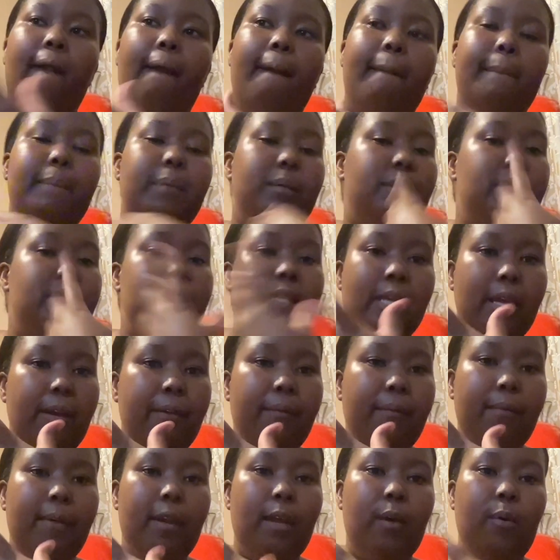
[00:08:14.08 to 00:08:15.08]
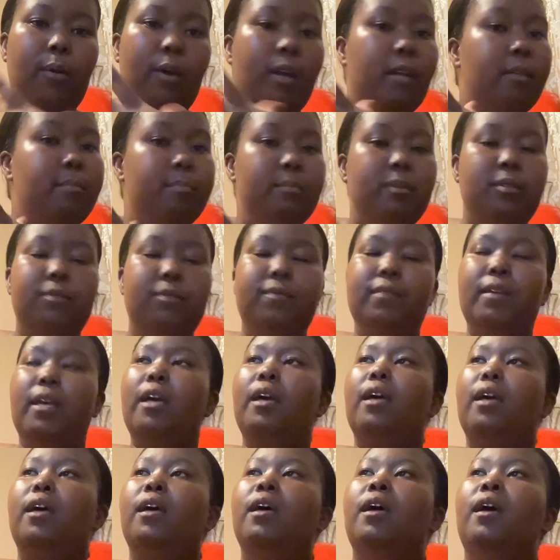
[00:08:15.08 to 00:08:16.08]
career or
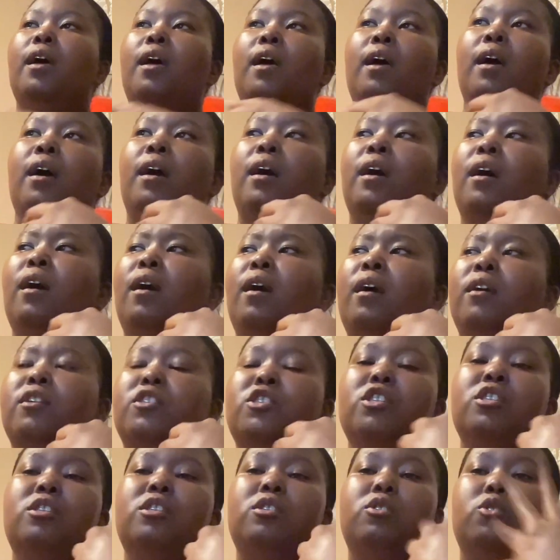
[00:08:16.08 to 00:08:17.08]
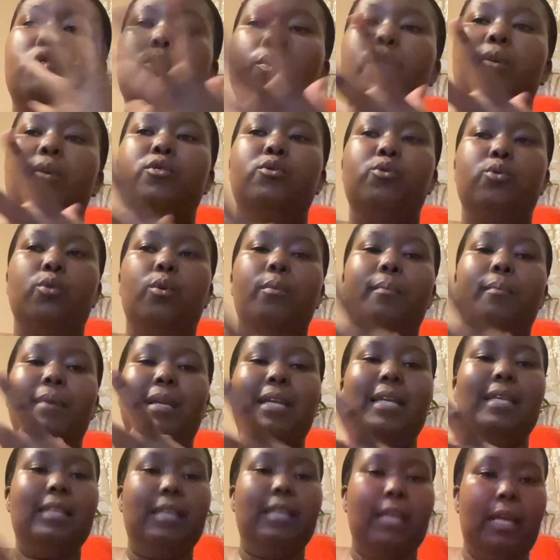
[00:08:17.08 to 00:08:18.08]
atmosphere, just doing so many
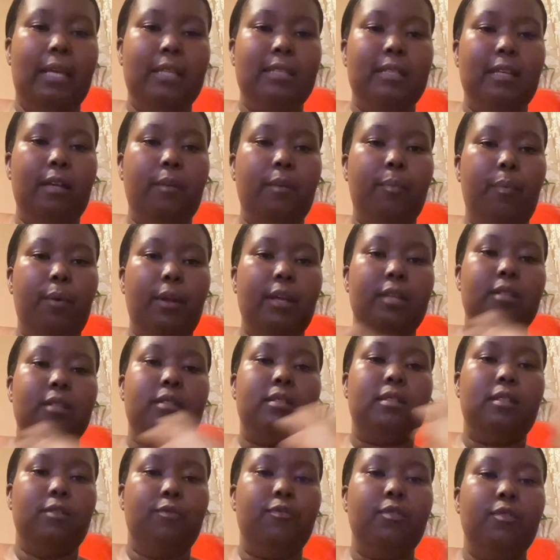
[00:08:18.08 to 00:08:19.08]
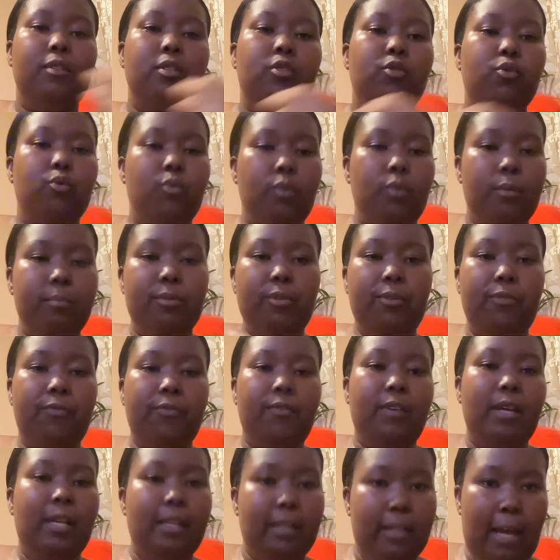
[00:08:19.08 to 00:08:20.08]
things that brings different streams of
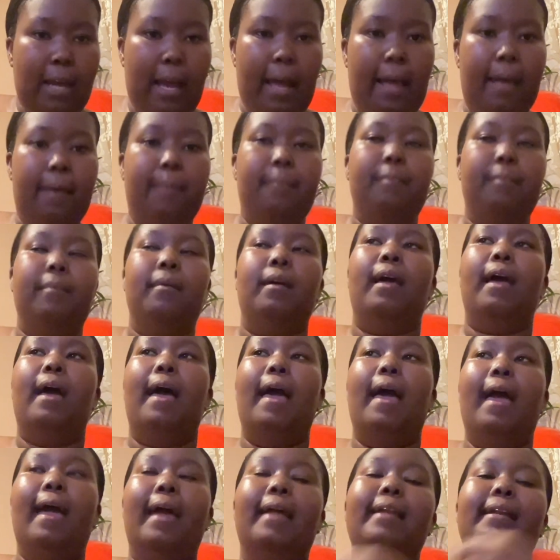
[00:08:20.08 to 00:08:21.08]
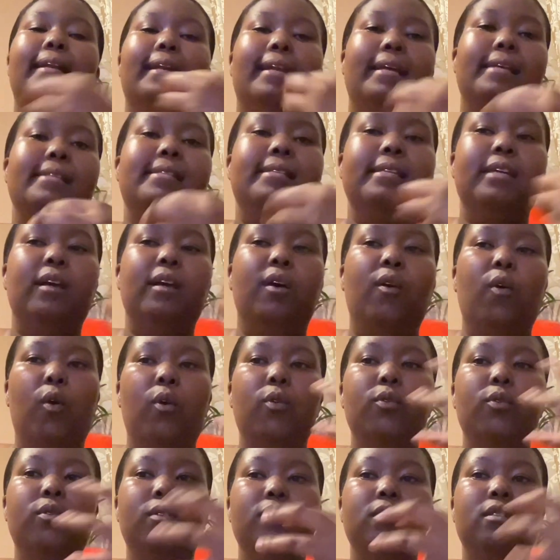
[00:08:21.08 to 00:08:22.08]
income, and letting
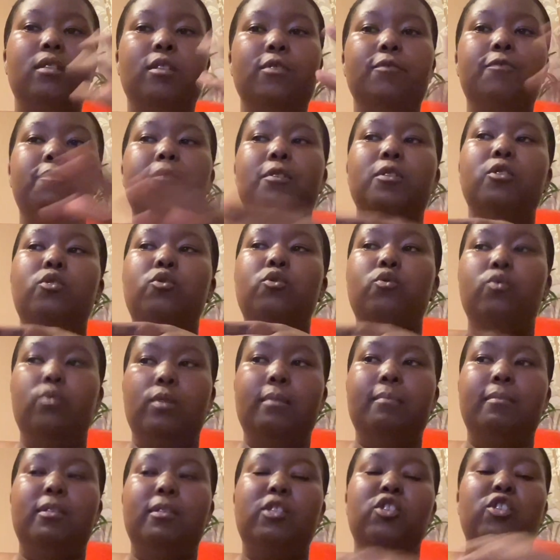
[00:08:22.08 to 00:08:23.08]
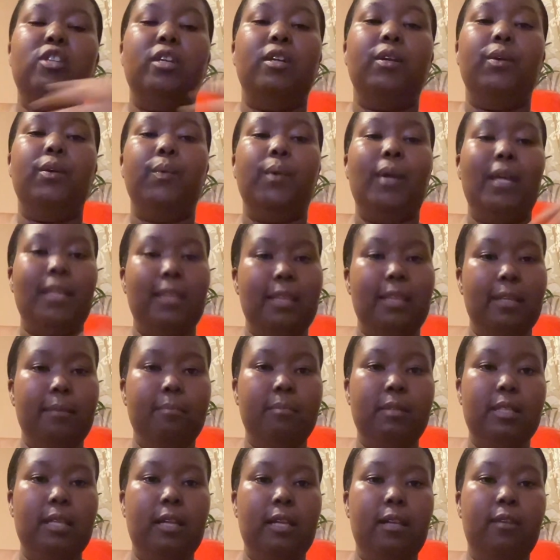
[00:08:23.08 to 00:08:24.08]
all the different streams generate
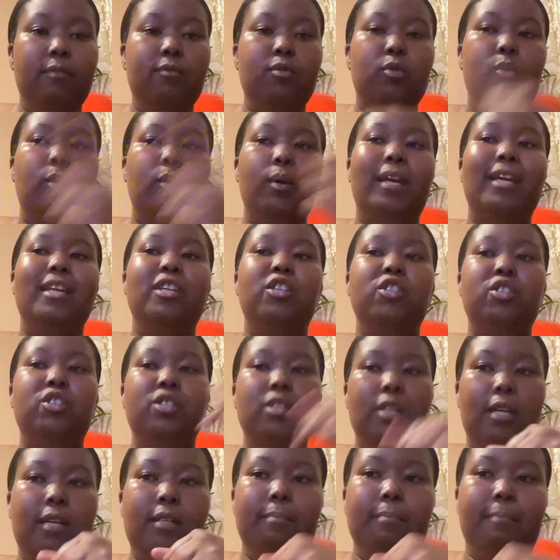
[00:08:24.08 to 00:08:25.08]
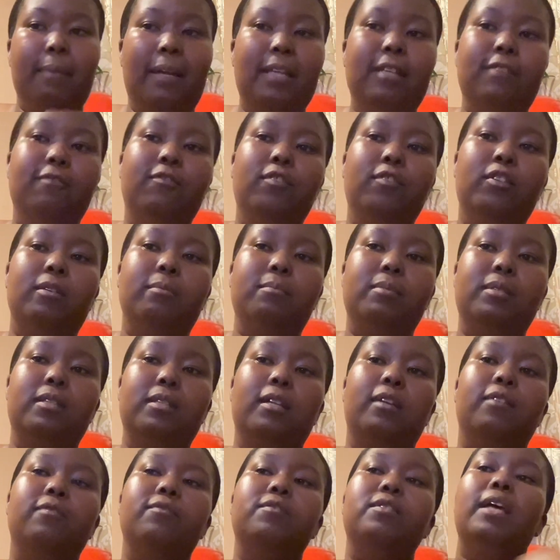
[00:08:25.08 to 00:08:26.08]
themselves or inject money for
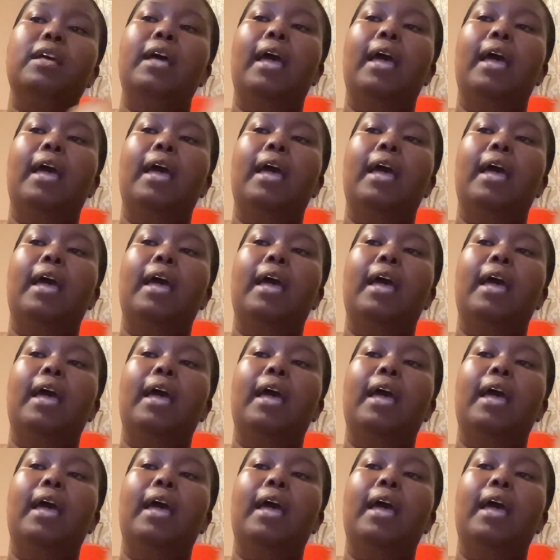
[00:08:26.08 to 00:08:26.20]
themselves,